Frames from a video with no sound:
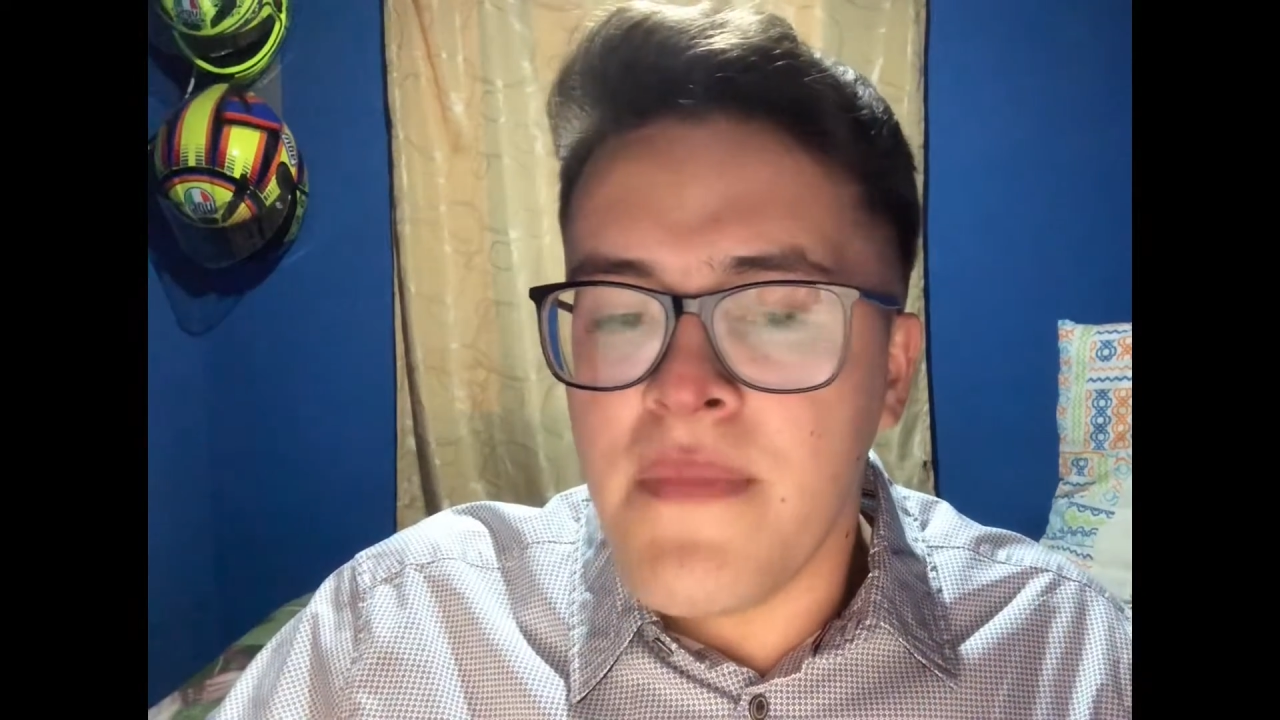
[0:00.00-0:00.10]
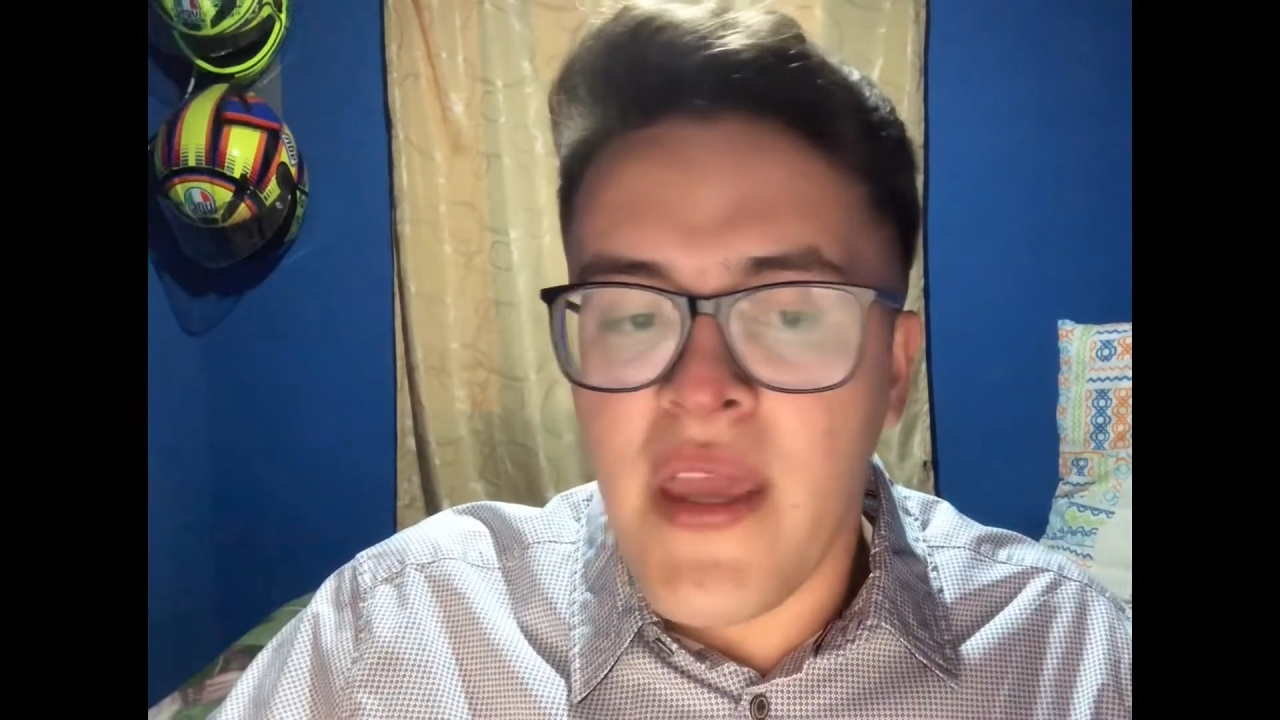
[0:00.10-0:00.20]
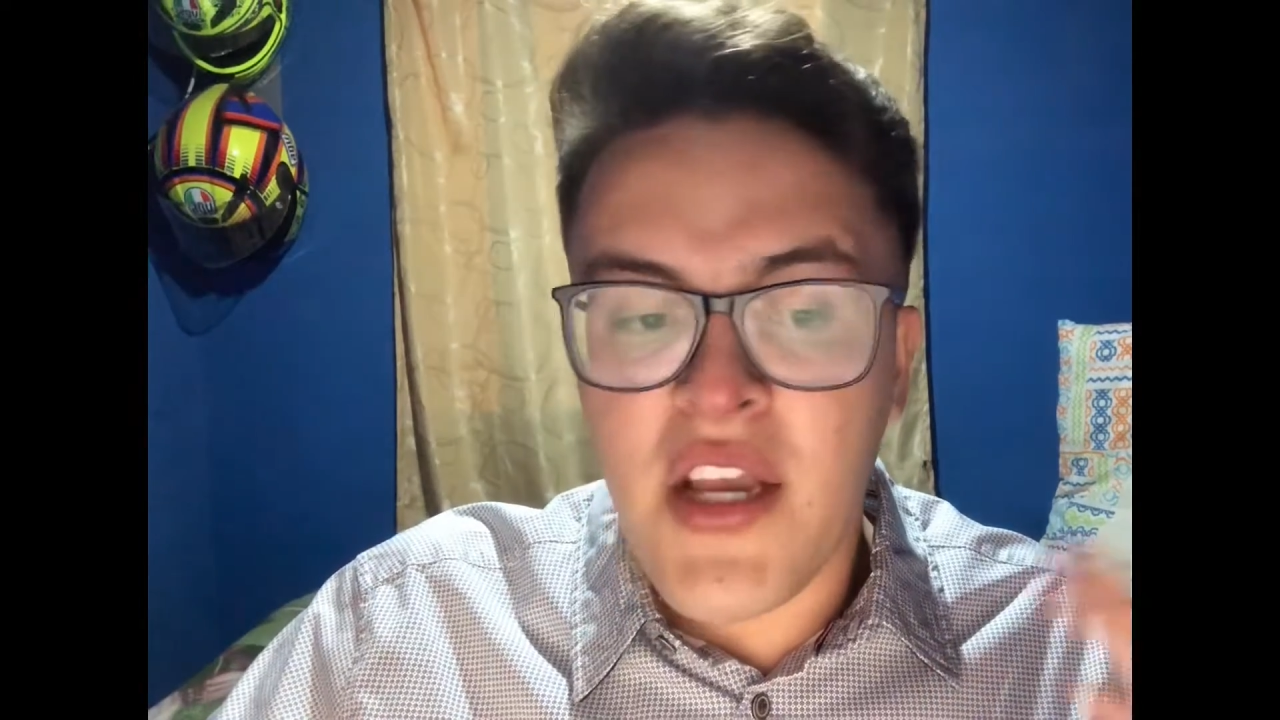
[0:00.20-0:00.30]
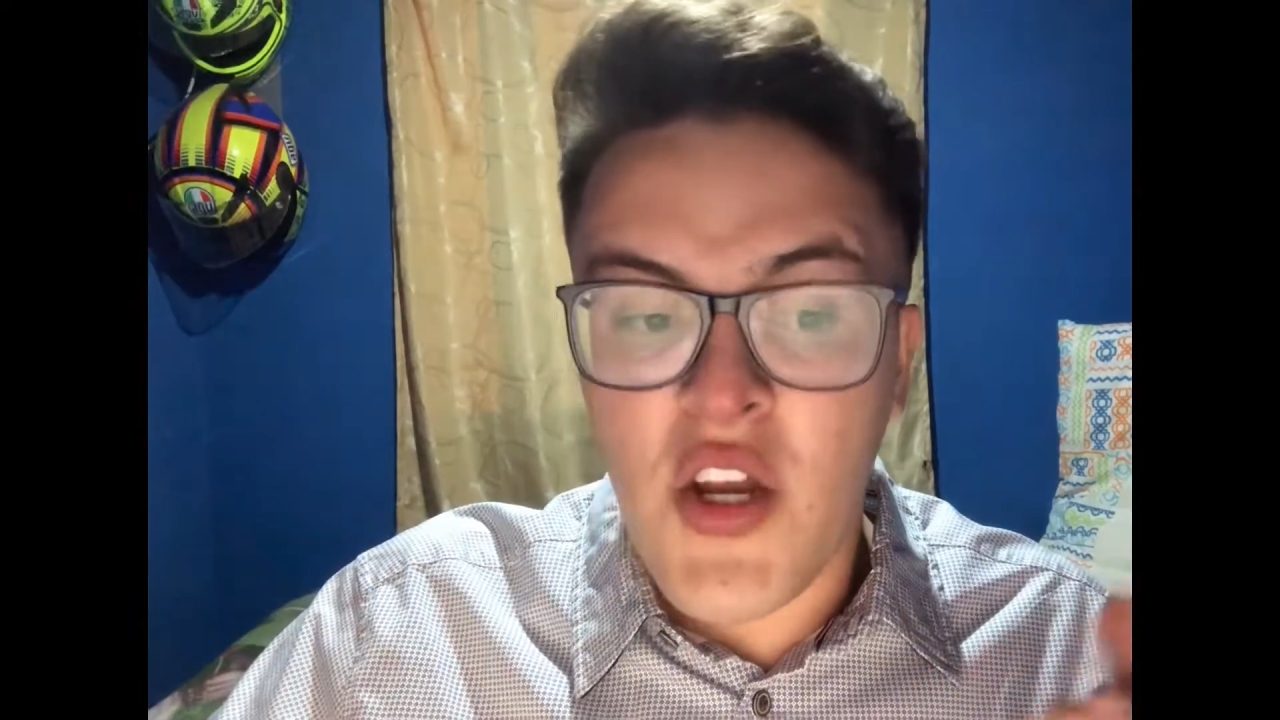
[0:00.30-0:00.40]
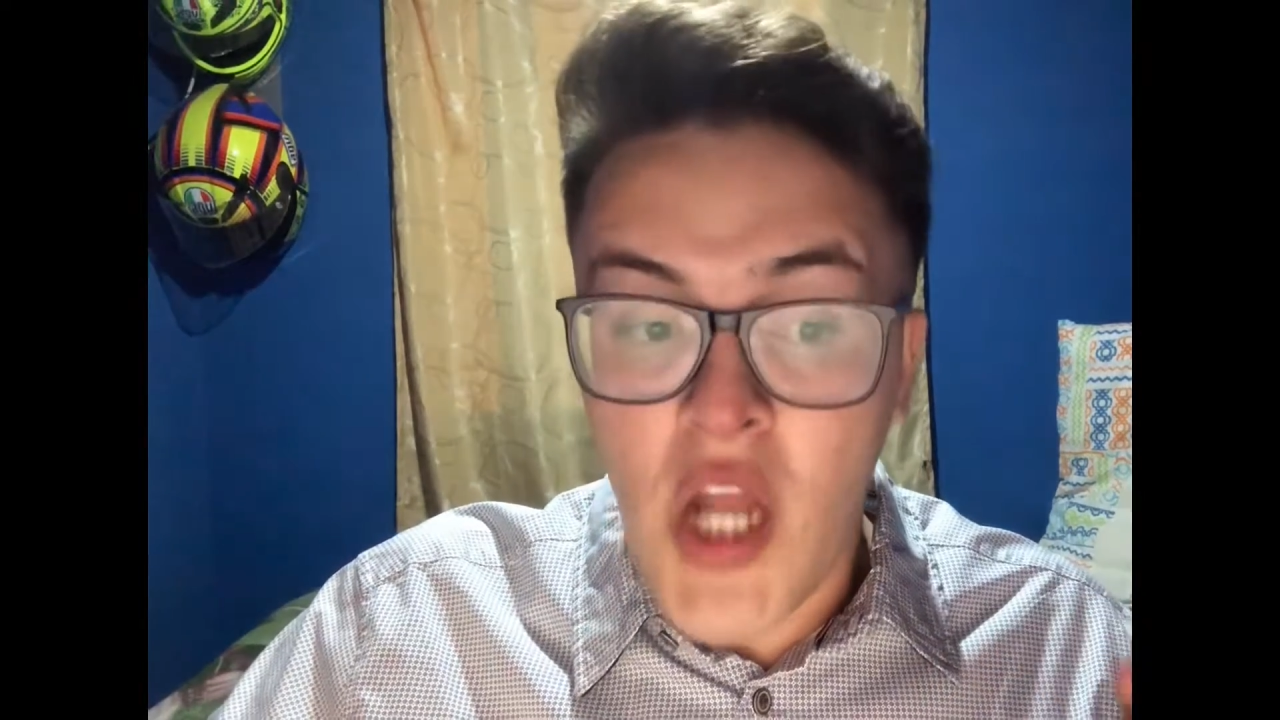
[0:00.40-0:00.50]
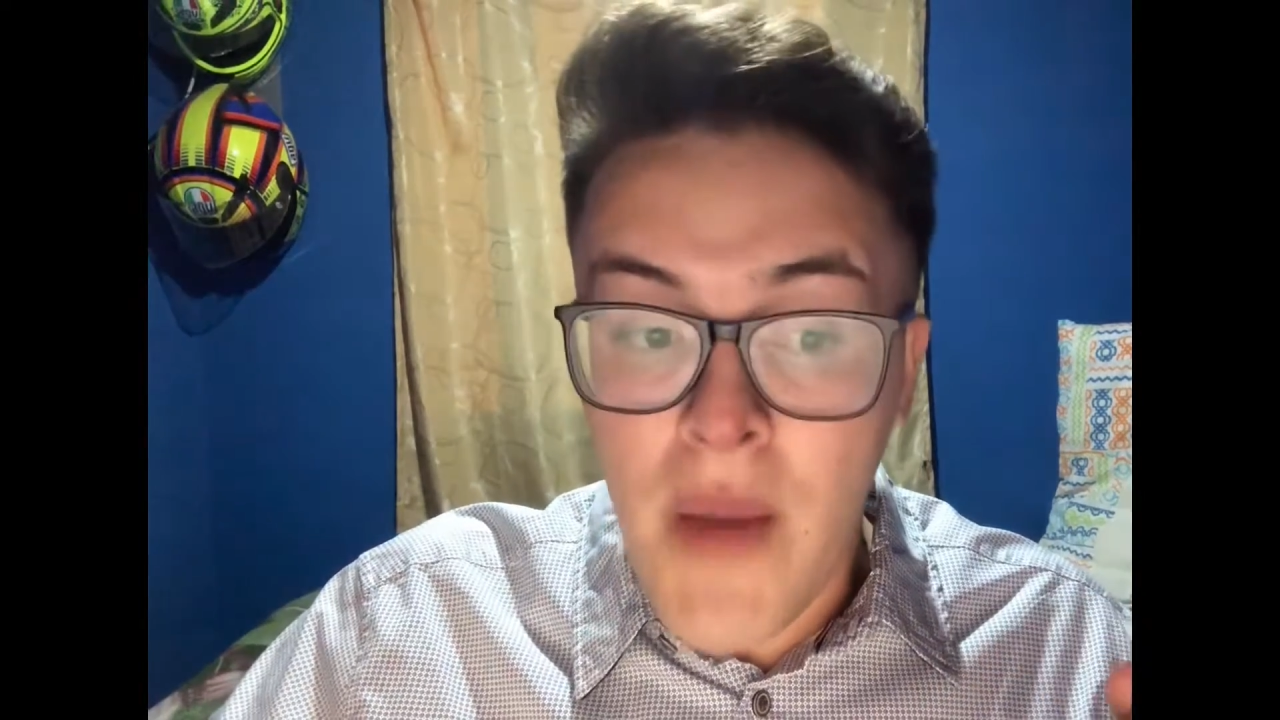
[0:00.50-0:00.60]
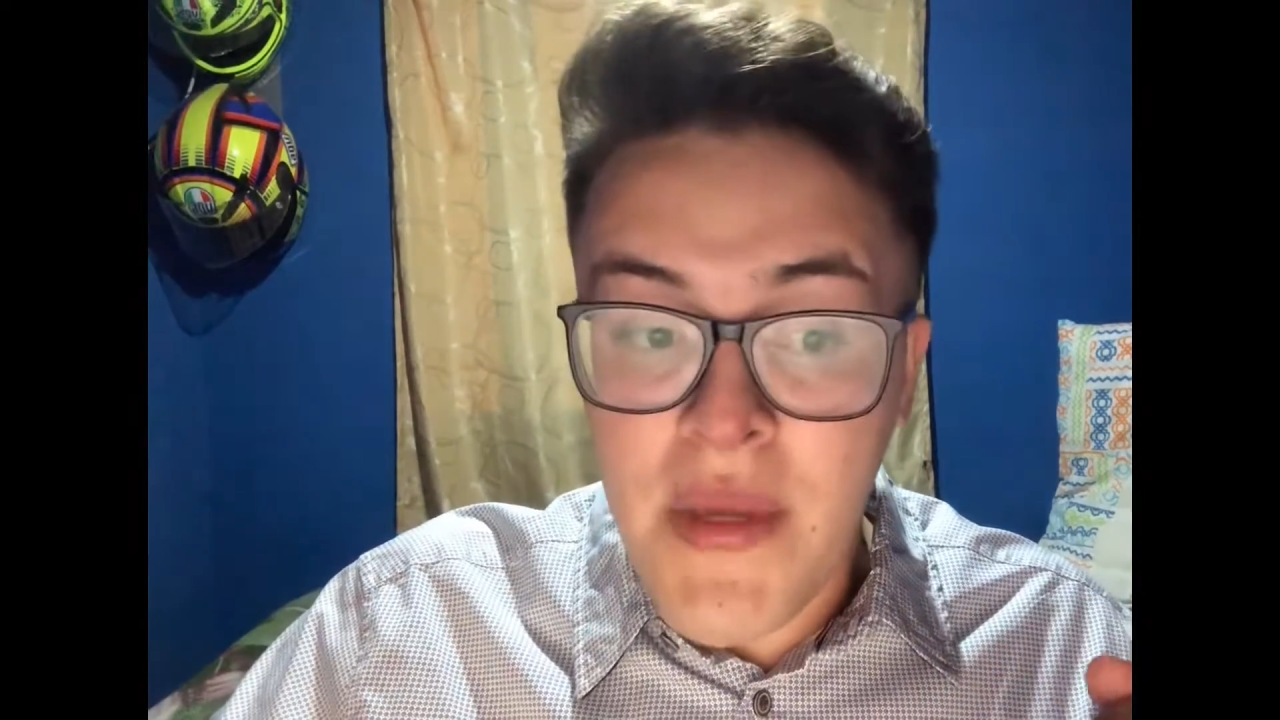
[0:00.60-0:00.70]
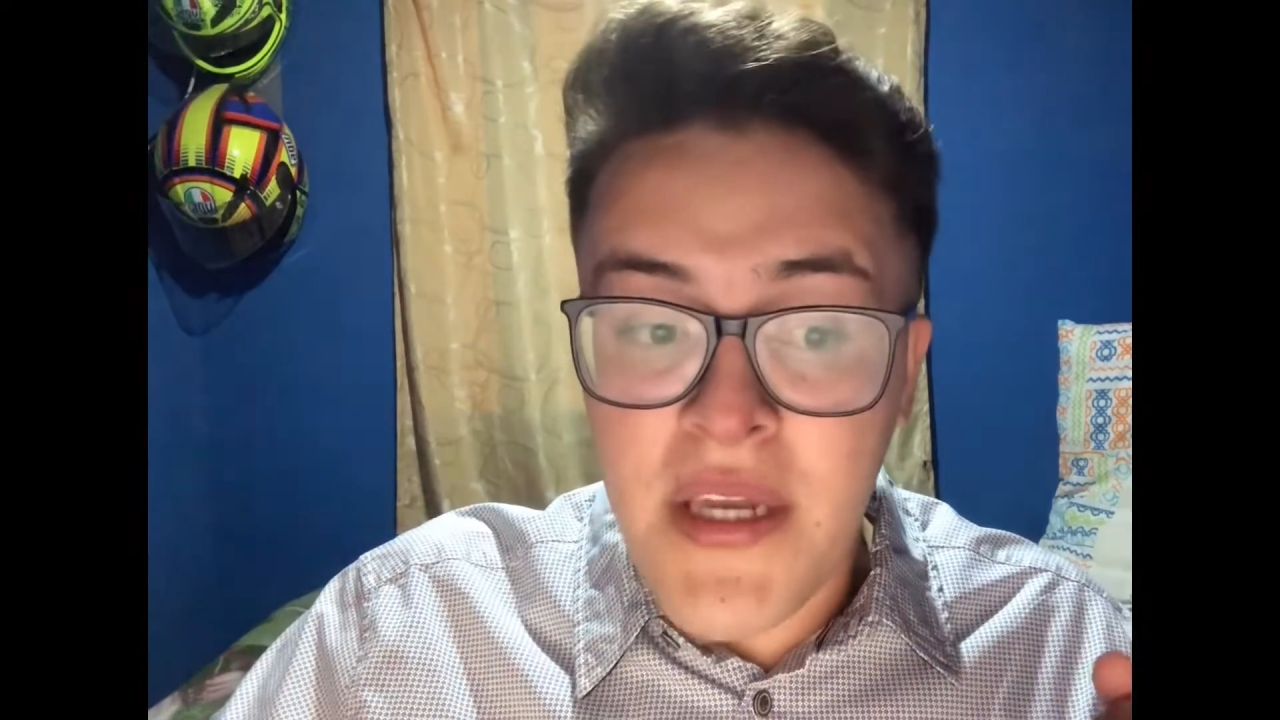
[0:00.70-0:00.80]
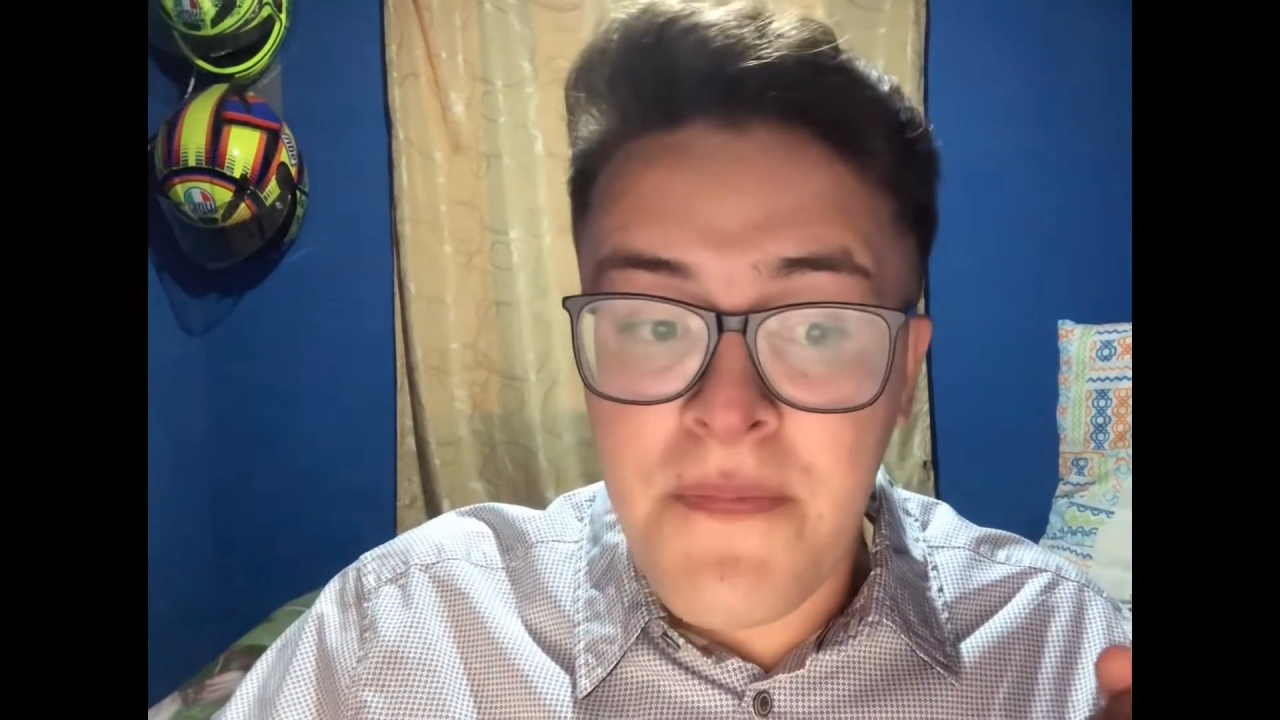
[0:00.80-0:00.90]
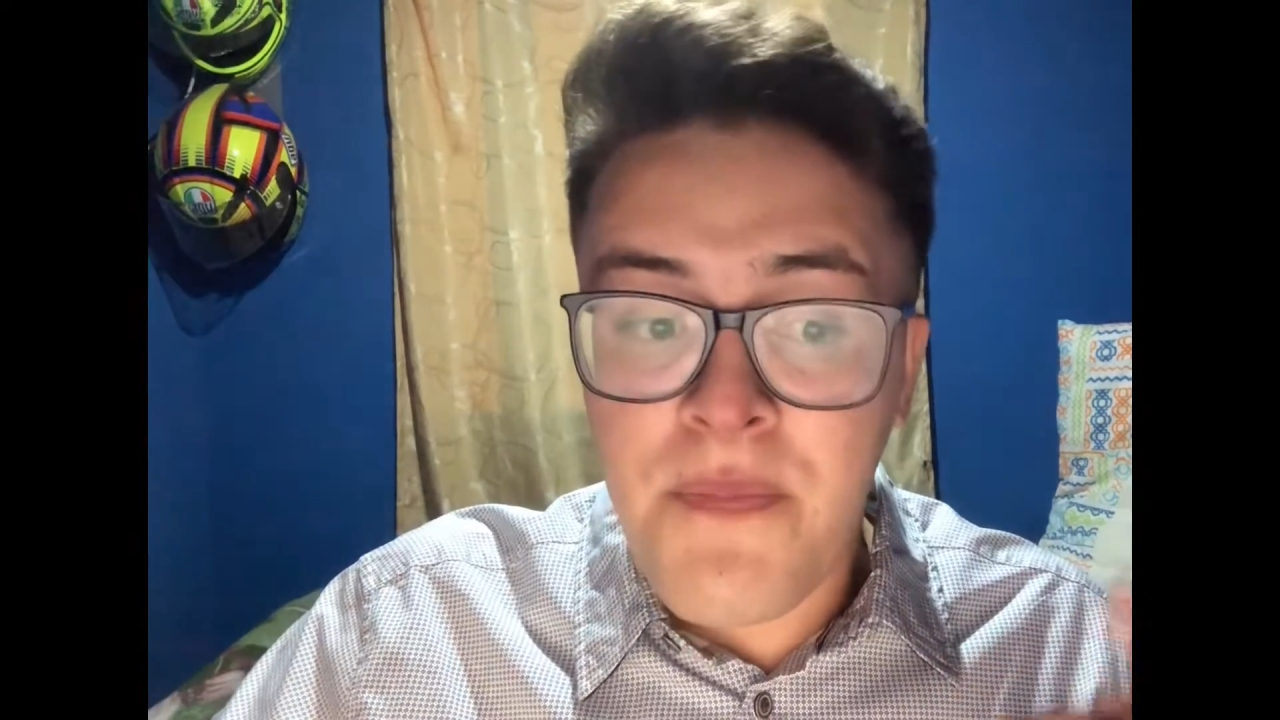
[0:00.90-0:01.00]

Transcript: economic